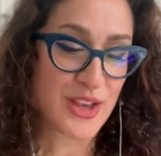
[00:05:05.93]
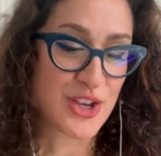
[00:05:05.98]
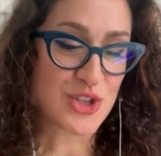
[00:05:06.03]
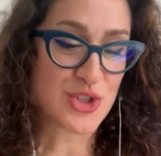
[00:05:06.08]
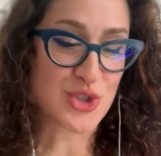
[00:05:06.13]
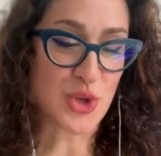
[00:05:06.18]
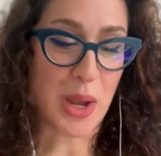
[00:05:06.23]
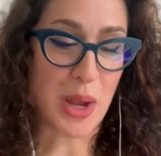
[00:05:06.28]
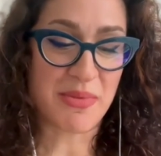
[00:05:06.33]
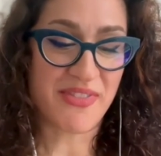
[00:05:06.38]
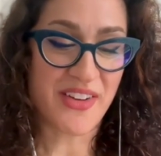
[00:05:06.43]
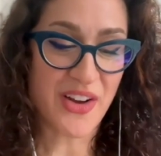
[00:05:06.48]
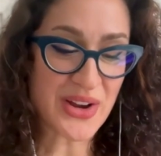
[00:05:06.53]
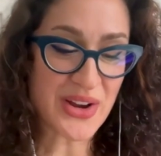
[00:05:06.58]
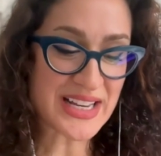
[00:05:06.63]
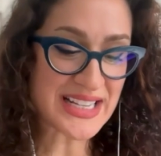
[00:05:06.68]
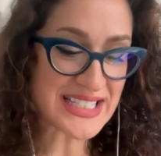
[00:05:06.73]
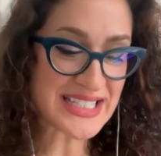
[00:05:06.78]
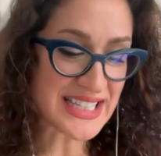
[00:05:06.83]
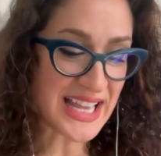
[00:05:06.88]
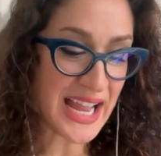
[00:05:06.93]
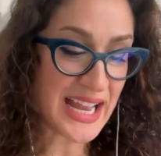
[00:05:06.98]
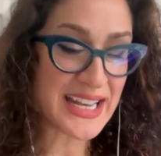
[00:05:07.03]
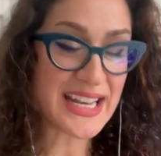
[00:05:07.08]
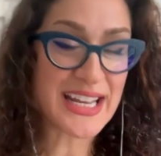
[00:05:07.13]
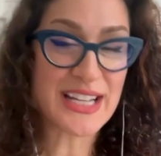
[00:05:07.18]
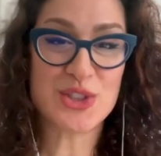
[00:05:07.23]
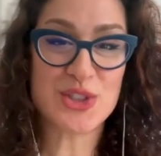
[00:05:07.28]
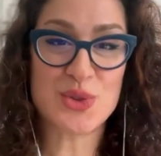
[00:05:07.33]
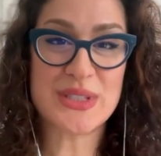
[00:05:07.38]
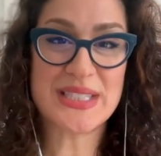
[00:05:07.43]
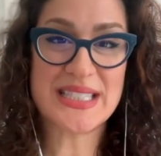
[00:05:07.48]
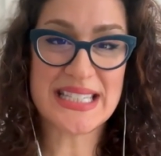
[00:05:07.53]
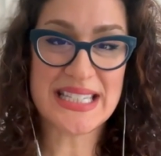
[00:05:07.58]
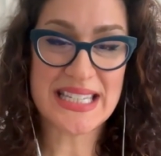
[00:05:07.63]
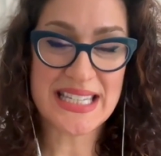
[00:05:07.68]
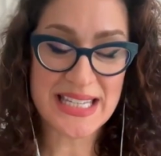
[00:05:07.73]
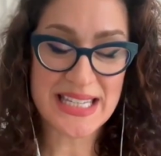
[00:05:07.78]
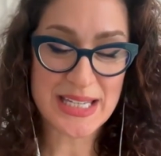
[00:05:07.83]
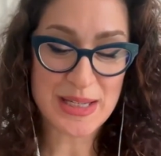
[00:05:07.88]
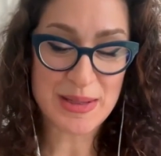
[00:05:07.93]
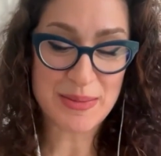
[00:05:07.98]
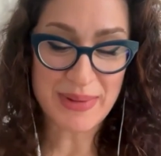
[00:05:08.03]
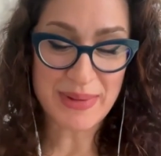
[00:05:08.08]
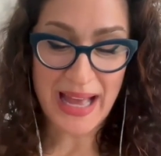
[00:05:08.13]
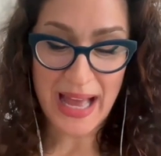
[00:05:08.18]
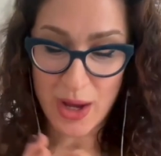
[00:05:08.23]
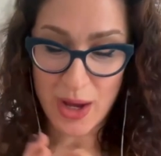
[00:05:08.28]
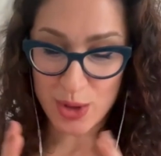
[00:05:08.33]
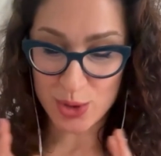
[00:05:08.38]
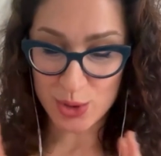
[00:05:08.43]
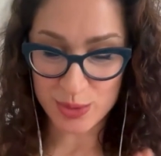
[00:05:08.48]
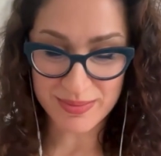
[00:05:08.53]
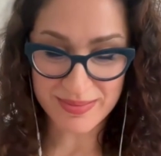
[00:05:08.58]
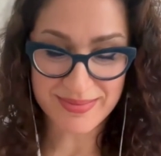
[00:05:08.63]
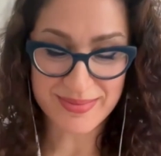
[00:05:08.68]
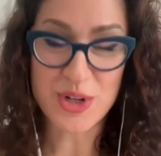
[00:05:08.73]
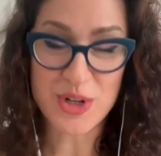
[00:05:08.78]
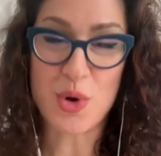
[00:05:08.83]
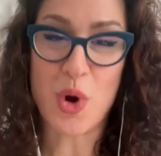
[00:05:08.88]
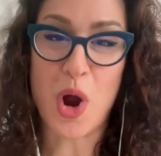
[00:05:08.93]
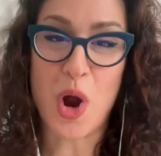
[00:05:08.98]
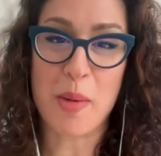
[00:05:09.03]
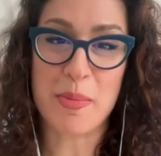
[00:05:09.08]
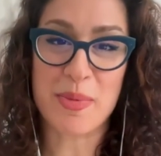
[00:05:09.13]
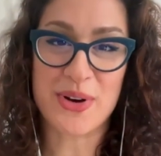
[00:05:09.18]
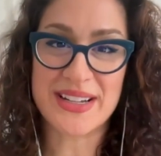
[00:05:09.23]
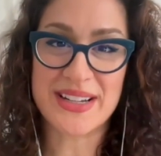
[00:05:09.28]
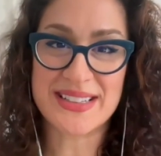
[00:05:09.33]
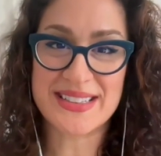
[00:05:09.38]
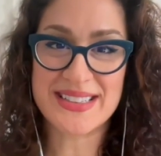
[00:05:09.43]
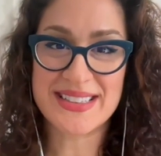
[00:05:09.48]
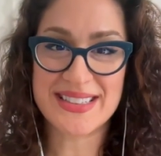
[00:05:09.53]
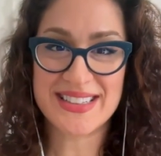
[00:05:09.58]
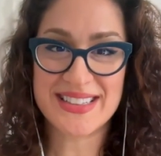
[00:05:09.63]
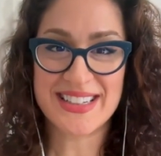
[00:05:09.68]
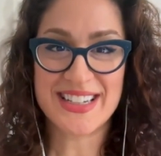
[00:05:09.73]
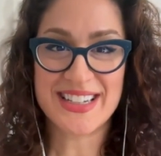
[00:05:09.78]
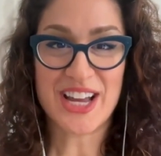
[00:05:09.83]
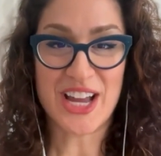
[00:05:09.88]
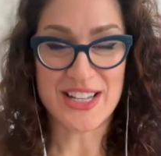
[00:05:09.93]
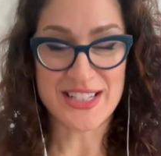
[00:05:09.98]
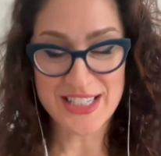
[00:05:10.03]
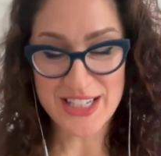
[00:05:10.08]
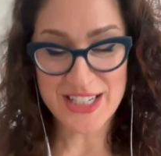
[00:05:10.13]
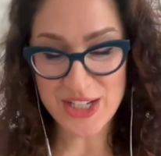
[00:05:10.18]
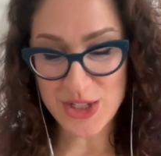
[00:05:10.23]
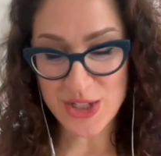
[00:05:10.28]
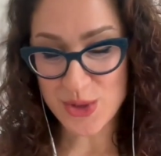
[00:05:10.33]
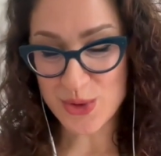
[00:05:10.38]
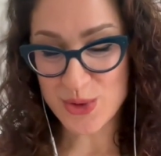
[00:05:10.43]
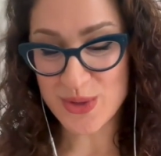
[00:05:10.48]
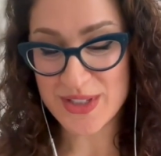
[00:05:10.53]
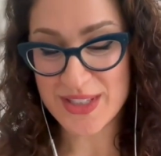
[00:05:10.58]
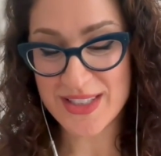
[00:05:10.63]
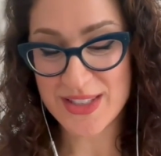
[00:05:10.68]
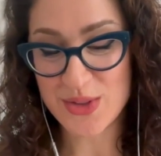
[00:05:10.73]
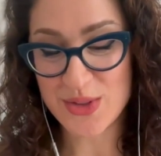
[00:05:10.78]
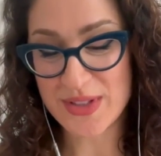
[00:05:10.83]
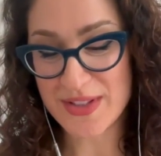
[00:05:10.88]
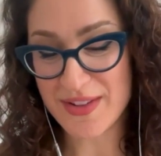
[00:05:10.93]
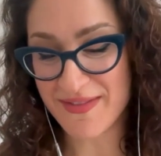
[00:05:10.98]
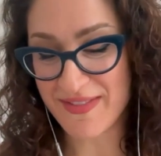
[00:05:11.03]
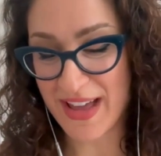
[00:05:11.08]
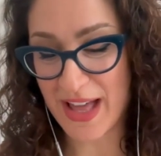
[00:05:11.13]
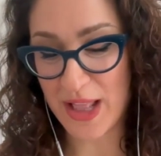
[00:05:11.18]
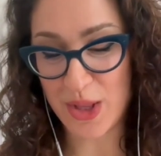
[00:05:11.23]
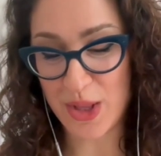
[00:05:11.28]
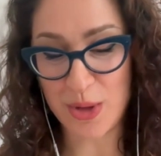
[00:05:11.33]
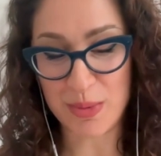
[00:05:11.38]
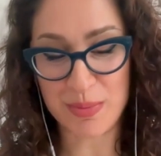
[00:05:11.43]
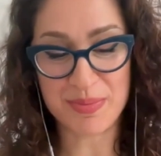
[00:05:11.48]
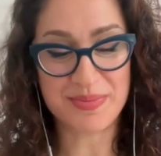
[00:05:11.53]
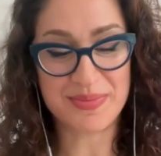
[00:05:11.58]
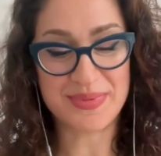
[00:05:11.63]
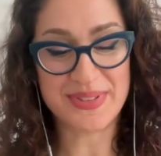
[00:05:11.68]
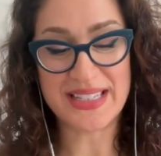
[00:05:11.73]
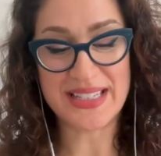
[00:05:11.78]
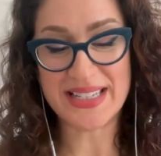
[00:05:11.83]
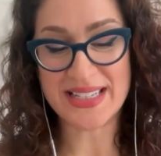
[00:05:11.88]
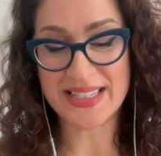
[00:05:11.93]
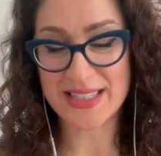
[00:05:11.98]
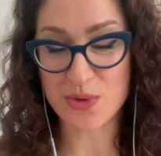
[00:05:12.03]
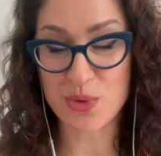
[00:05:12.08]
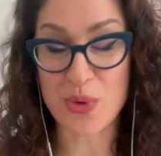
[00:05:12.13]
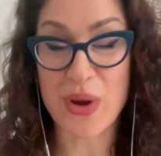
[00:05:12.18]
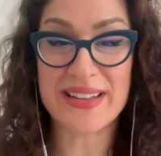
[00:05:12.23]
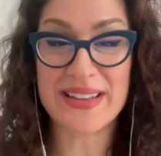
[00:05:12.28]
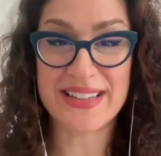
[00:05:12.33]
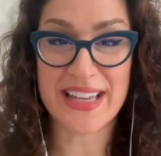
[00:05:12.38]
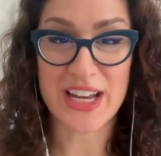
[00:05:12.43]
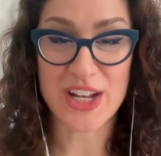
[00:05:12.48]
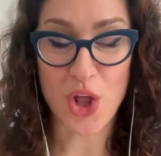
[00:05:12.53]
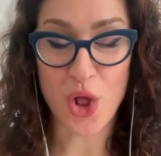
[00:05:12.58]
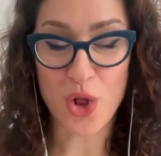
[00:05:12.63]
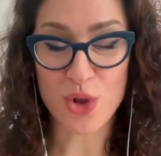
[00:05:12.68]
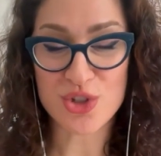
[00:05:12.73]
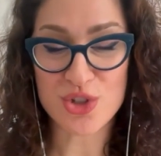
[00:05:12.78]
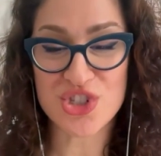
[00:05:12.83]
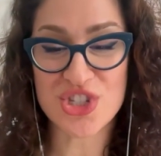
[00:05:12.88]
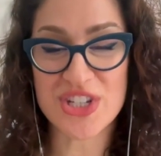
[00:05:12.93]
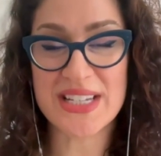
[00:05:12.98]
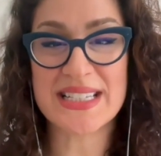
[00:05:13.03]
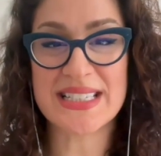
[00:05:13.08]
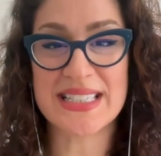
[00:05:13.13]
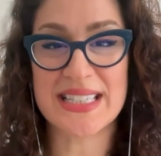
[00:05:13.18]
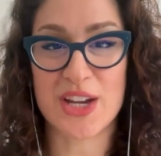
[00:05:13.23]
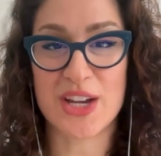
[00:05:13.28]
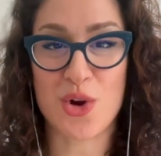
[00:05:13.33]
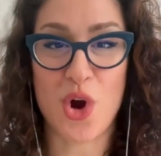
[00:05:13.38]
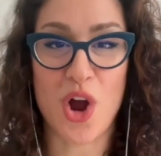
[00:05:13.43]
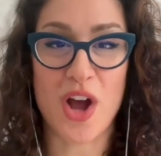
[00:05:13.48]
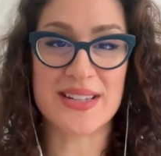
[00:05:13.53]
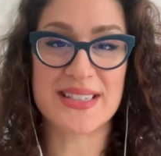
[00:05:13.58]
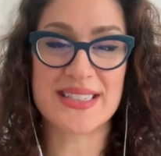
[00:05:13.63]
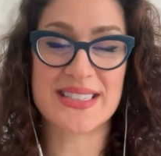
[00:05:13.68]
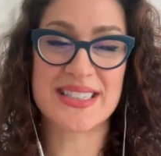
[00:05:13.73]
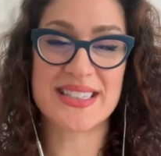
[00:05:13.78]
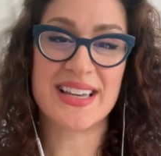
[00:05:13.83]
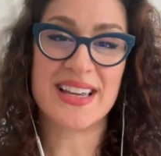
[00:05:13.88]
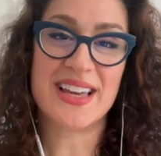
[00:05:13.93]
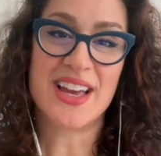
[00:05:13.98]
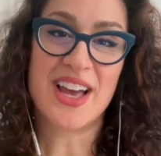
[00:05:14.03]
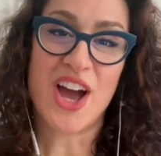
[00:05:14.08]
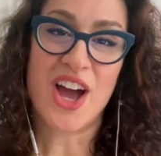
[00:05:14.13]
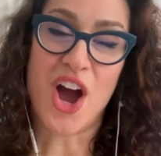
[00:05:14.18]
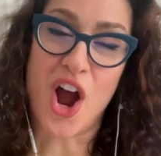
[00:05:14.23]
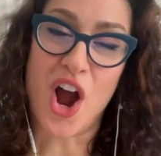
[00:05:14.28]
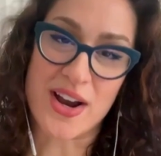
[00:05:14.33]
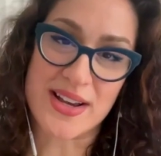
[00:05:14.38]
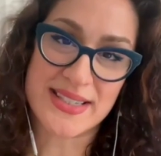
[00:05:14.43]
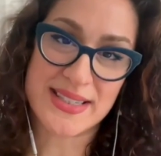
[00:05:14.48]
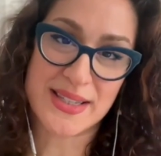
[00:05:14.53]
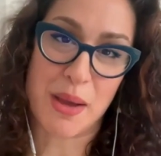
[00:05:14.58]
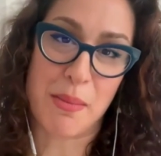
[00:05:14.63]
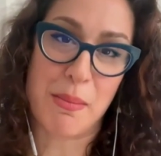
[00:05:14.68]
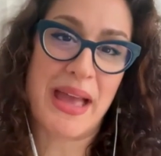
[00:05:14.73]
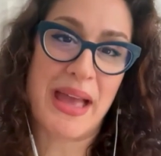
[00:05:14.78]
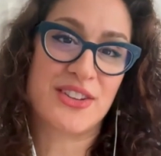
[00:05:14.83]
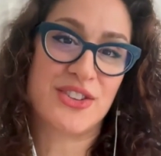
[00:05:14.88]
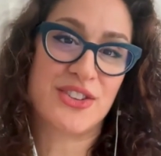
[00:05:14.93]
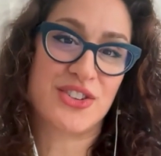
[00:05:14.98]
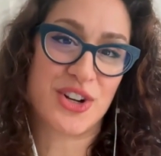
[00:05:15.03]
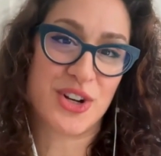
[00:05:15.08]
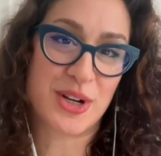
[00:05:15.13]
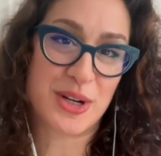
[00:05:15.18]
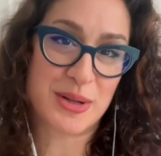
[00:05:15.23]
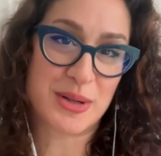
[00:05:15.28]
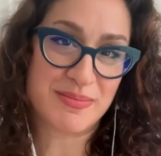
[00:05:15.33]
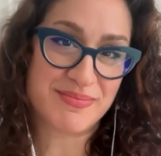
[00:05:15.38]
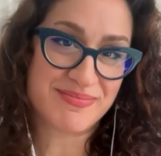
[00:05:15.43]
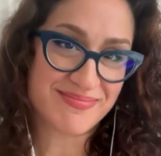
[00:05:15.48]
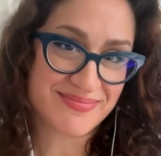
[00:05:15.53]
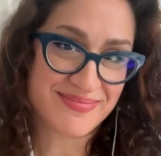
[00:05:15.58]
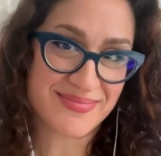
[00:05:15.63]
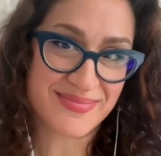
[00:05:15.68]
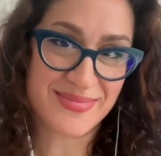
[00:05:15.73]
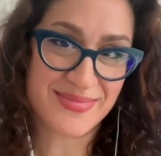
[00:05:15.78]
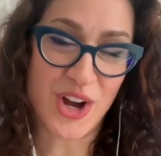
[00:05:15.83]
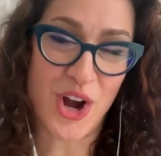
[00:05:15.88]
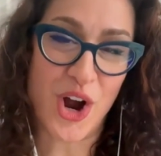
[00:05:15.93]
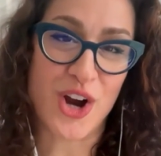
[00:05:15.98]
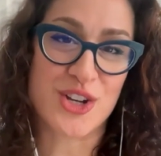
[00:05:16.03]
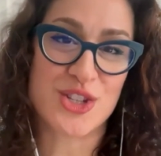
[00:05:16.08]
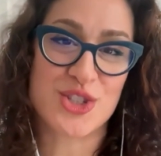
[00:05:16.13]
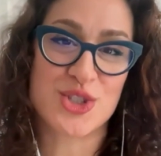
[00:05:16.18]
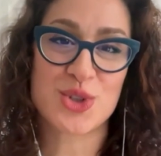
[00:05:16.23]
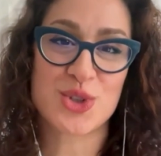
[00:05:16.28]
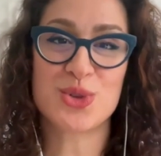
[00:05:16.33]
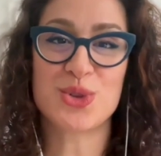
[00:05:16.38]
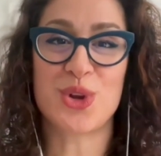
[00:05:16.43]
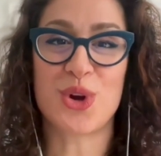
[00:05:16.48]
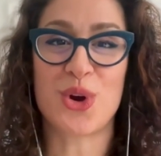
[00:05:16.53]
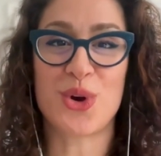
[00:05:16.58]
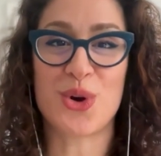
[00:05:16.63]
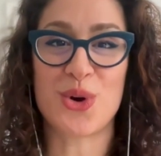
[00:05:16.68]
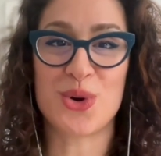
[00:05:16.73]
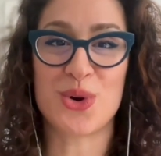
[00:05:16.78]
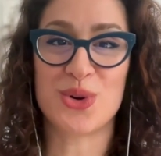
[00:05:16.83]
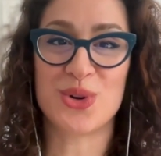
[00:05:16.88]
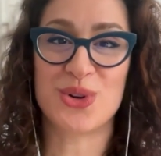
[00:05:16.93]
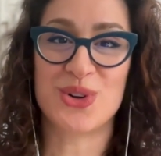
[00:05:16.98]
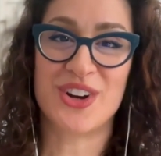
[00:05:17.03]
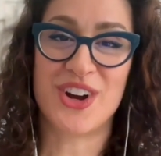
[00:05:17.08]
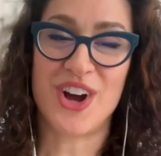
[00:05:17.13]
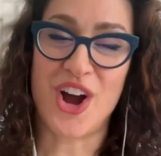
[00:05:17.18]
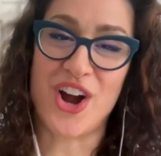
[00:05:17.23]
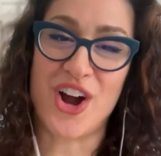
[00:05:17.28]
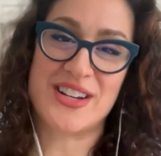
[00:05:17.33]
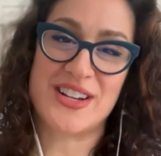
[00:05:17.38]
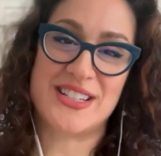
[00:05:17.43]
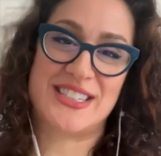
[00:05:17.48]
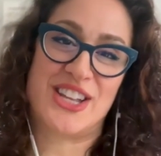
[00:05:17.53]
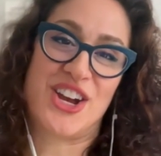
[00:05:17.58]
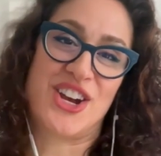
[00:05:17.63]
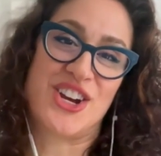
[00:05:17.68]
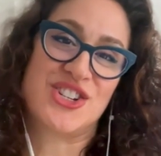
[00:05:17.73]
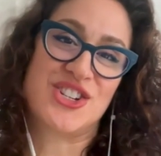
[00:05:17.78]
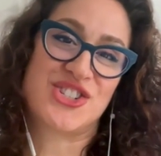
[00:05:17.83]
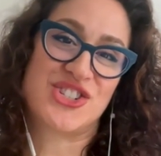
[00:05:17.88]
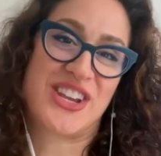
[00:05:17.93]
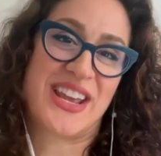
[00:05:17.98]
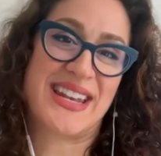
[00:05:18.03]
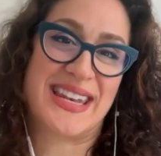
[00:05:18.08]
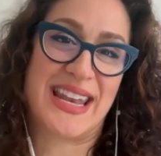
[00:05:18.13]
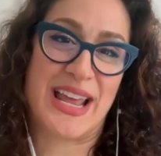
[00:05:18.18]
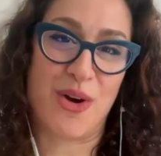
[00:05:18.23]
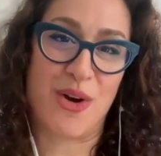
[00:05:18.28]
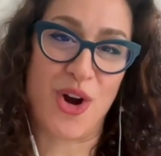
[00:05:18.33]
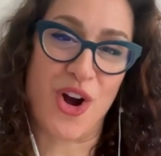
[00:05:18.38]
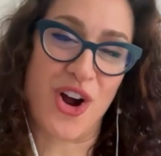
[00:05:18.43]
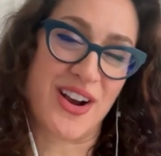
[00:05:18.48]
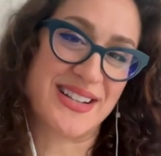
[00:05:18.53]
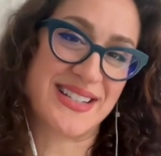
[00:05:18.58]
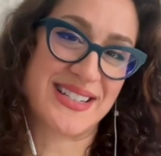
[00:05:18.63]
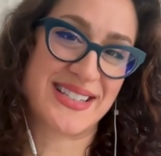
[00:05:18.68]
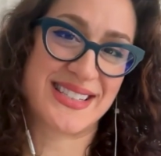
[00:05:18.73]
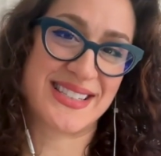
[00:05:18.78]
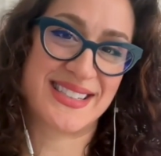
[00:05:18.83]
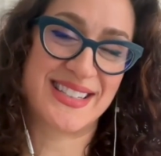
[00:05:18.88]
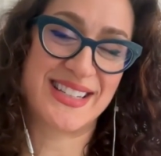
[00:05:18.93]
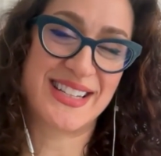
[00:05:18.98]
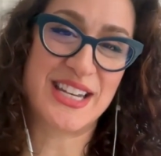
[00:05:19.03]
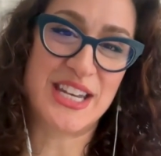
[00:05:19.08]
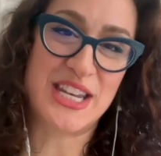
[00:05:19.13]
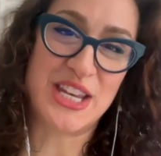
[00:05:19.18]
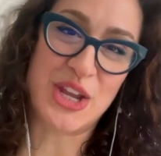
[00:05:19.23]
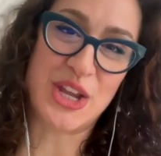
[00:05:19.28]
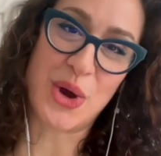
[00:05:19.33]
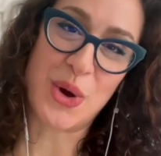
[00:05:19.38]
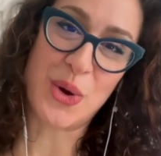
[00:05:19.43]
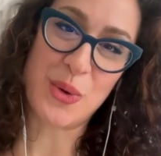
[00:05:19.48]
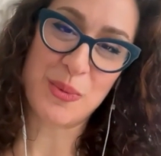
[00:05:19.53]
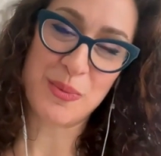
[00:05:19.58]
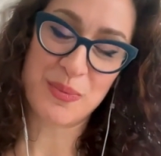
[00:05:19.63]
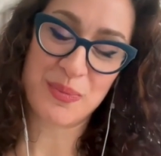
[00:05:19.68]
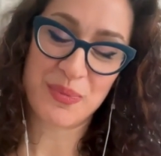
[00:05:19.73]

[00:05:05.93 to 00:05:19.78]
So I'm very excited to see how Graebert continues to develop these great technologies across ARES Commander, ARES Kudo, ARES Touch, and now ARES Neo.